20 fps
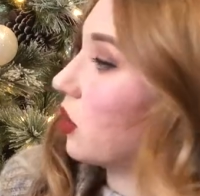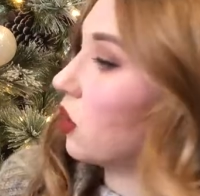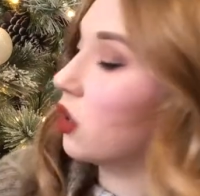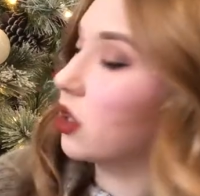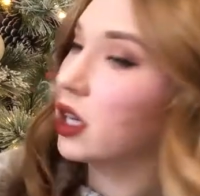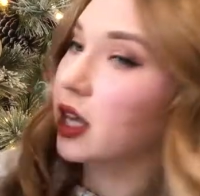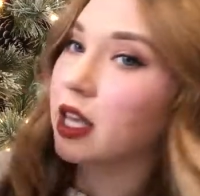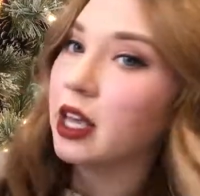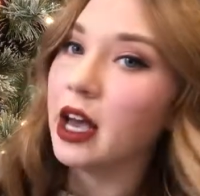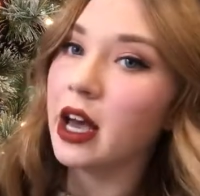
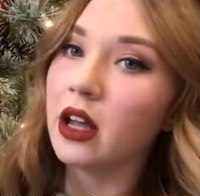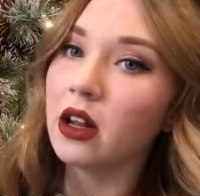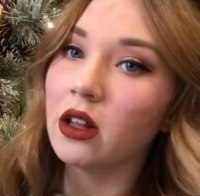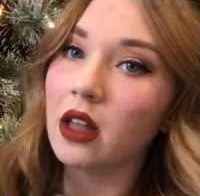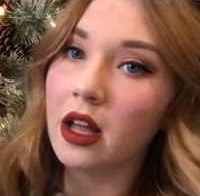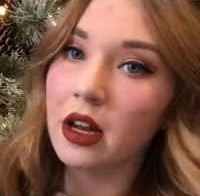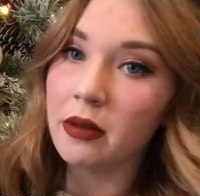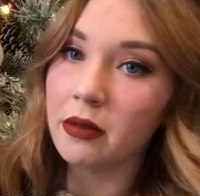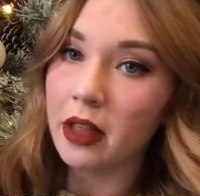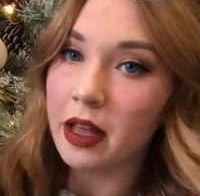looking at a
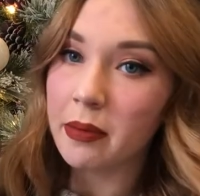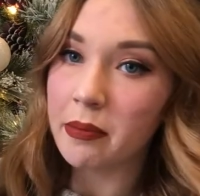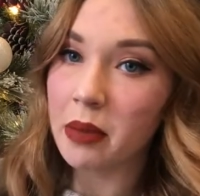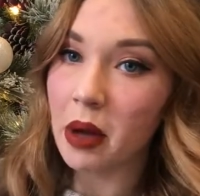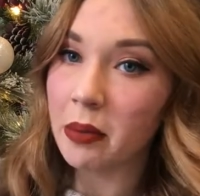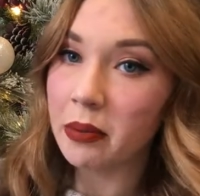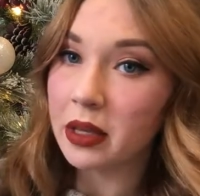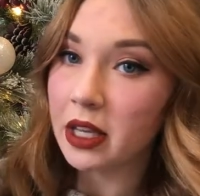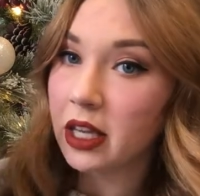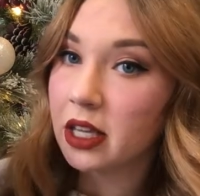lot of like
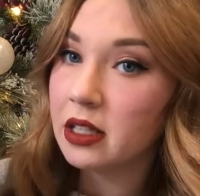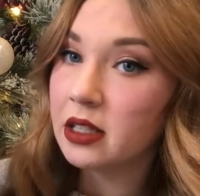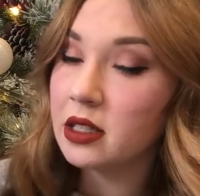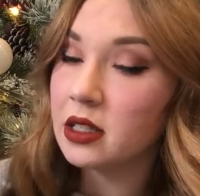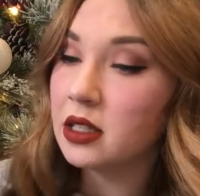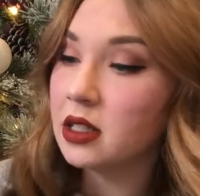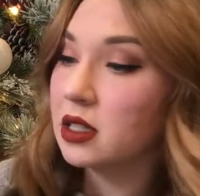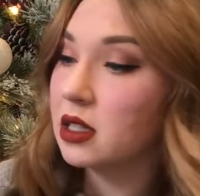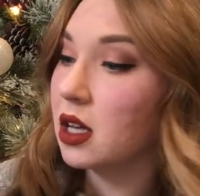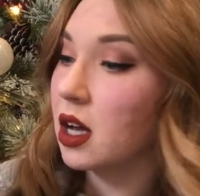
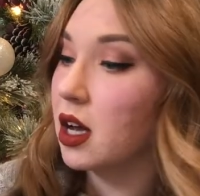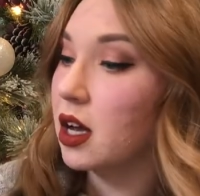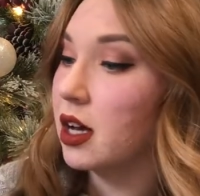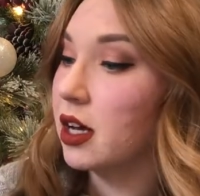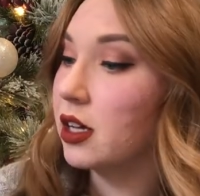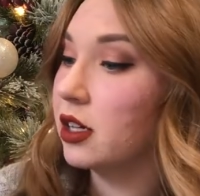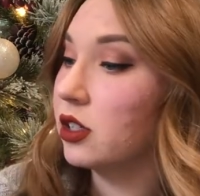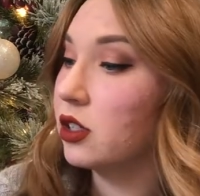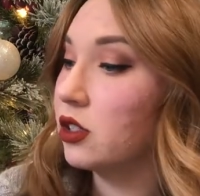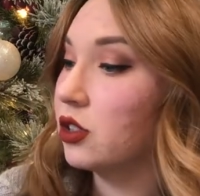Bumpkins
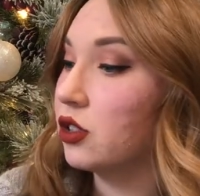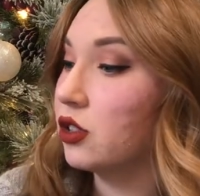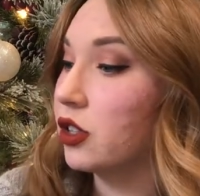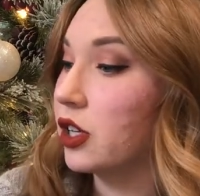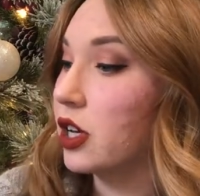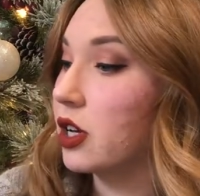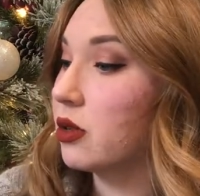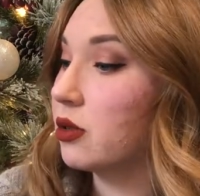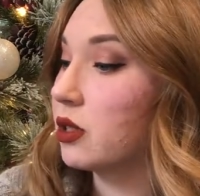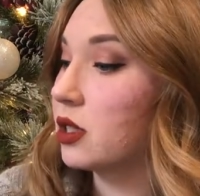uh,
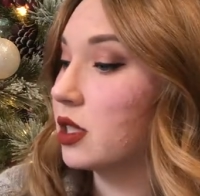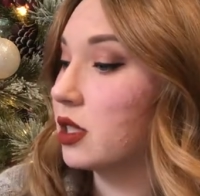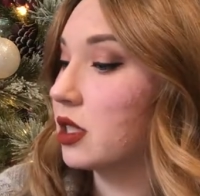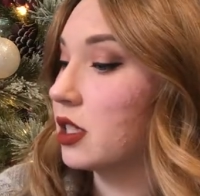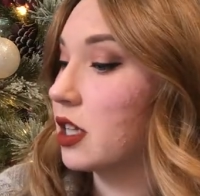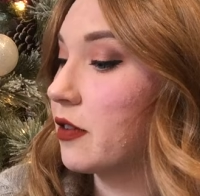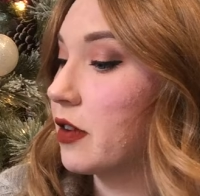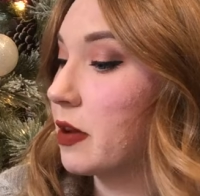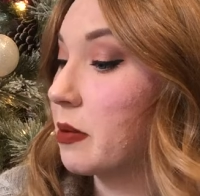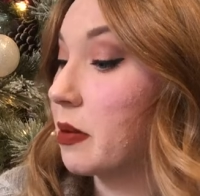trios and
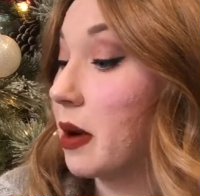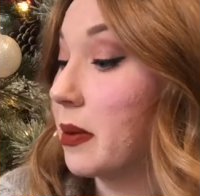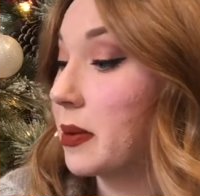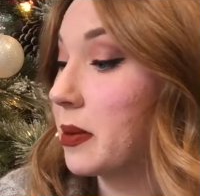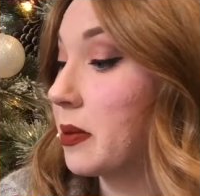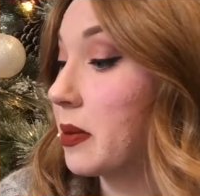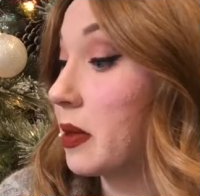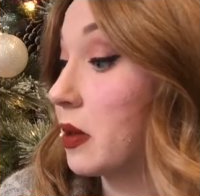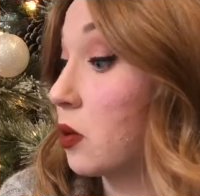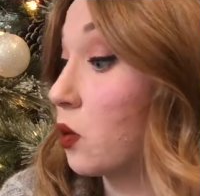I
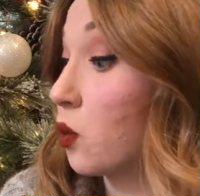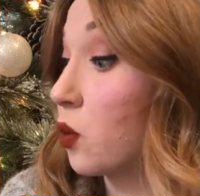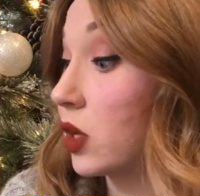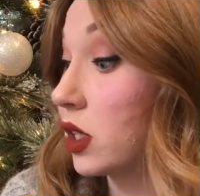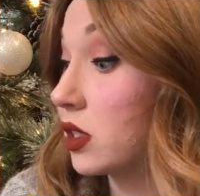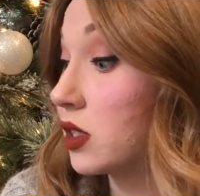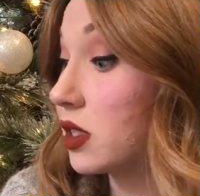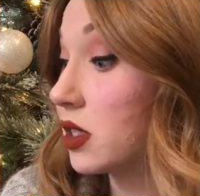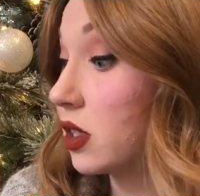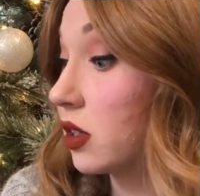probably will
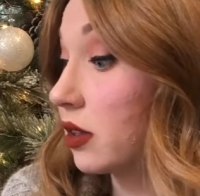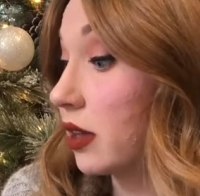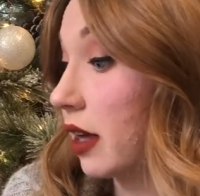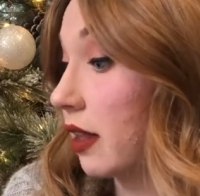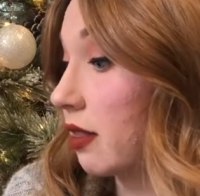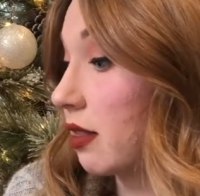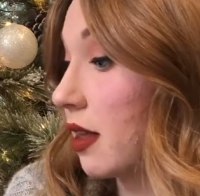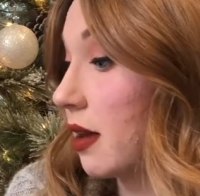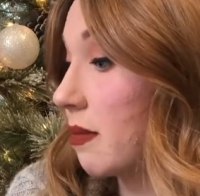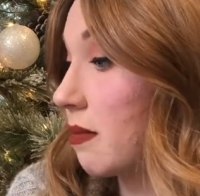still
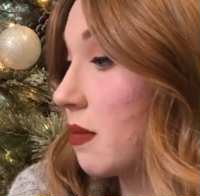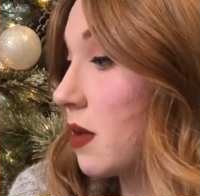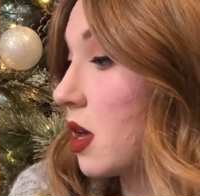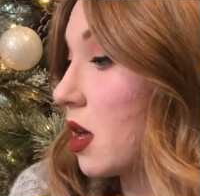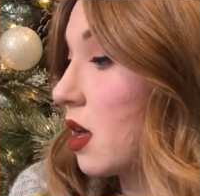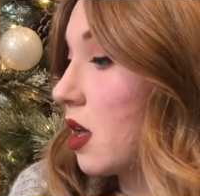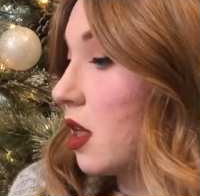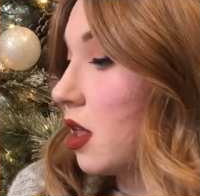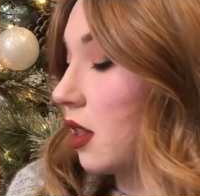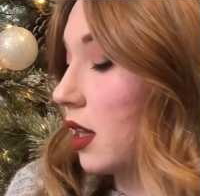get them
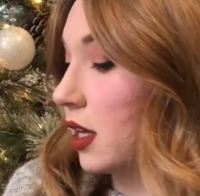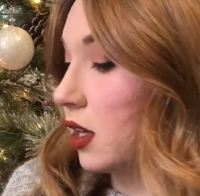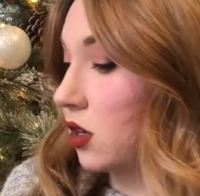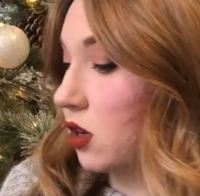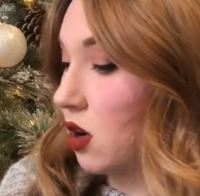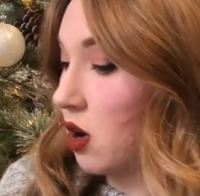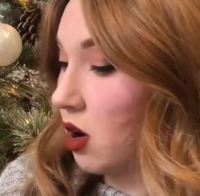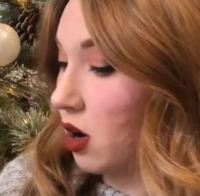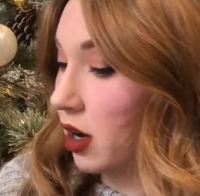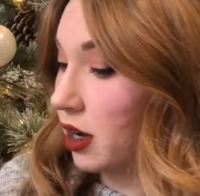
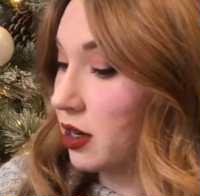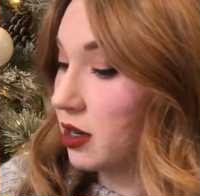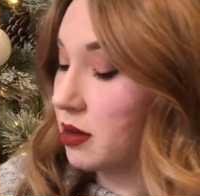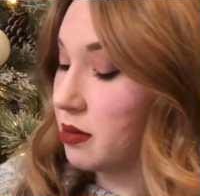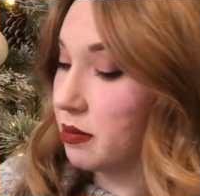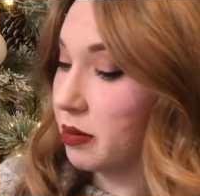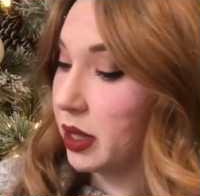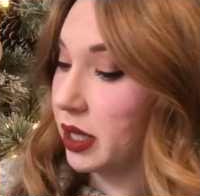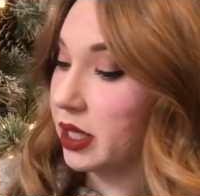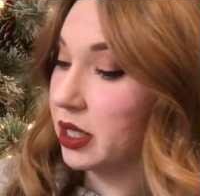later on,
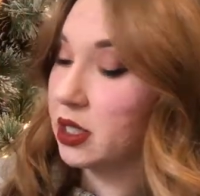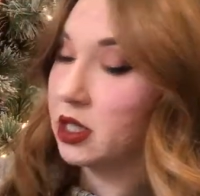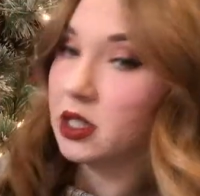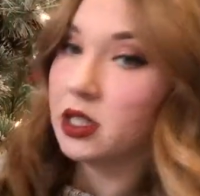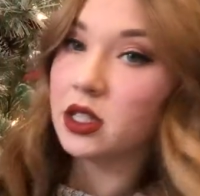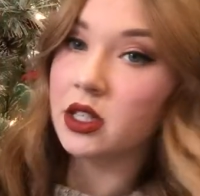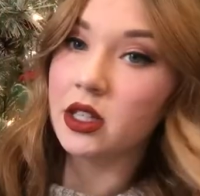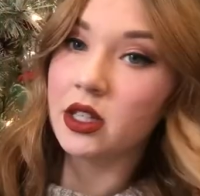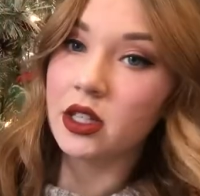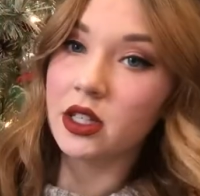but
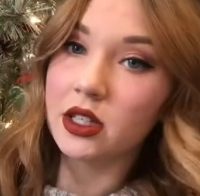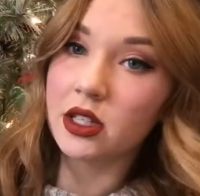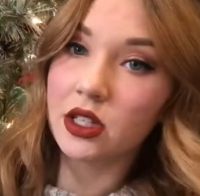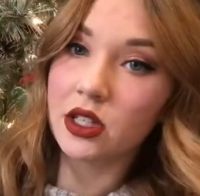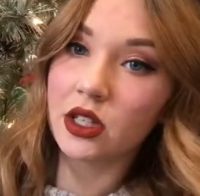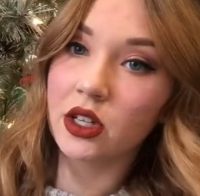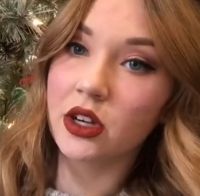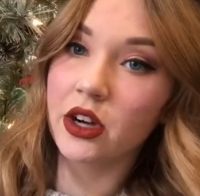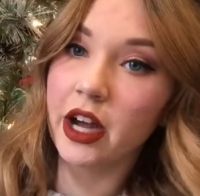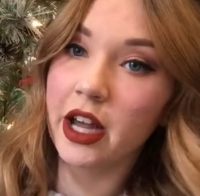this
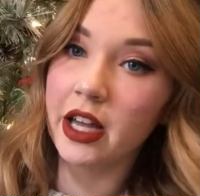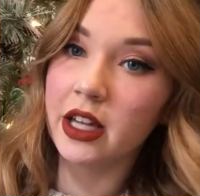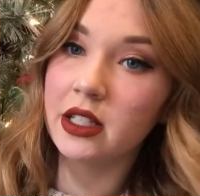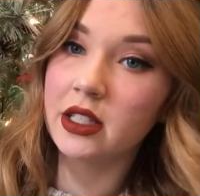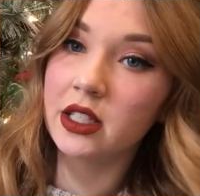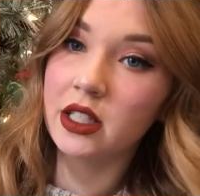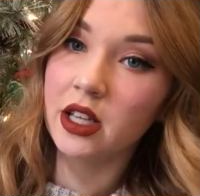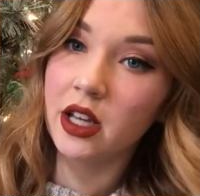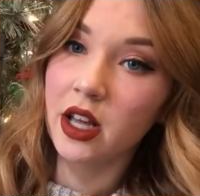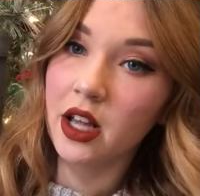is a
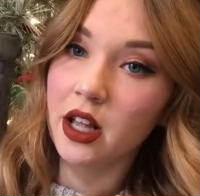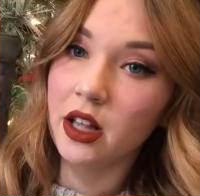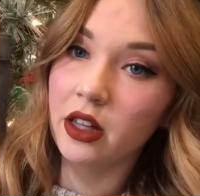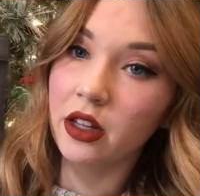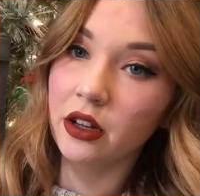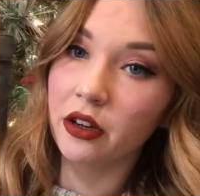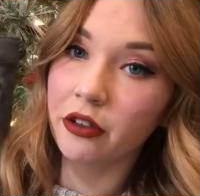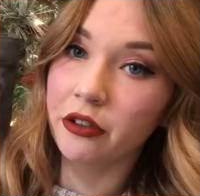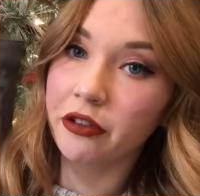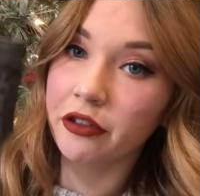great
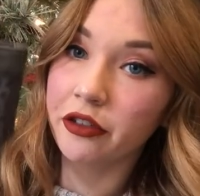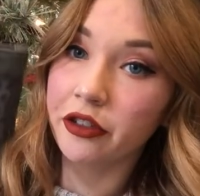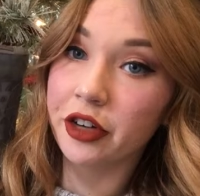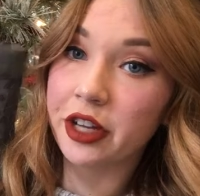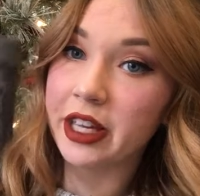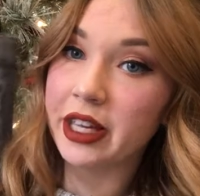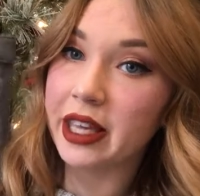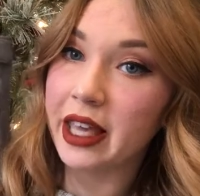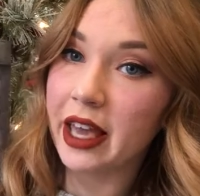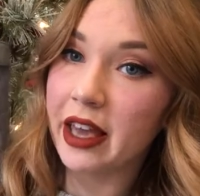little
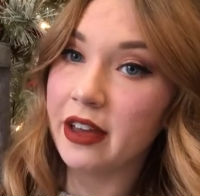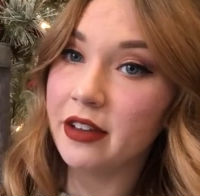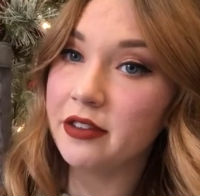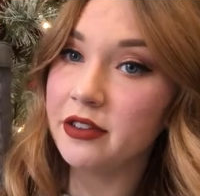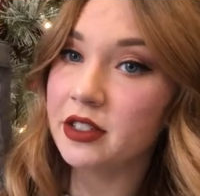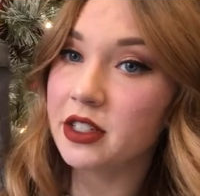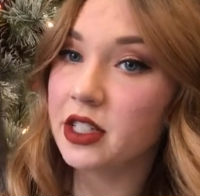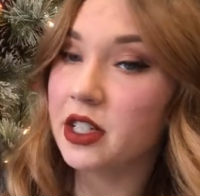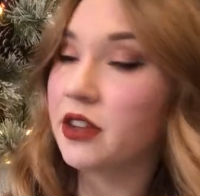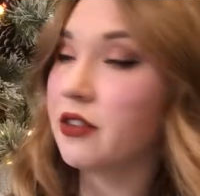free
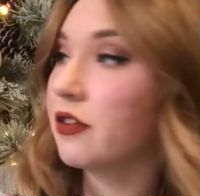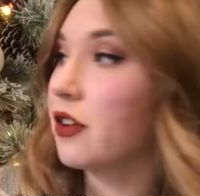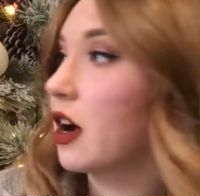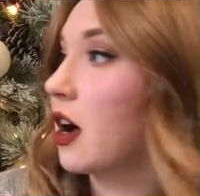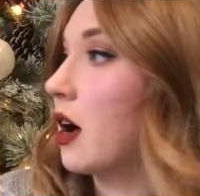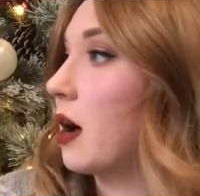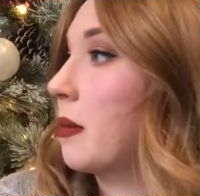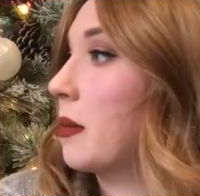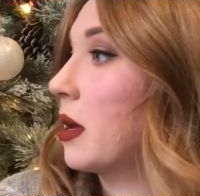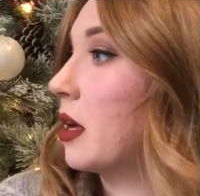gift
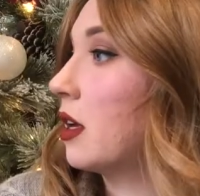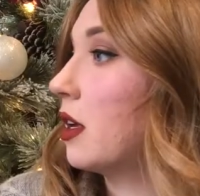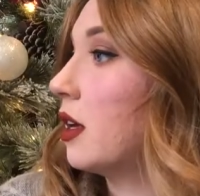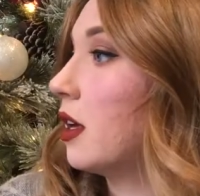from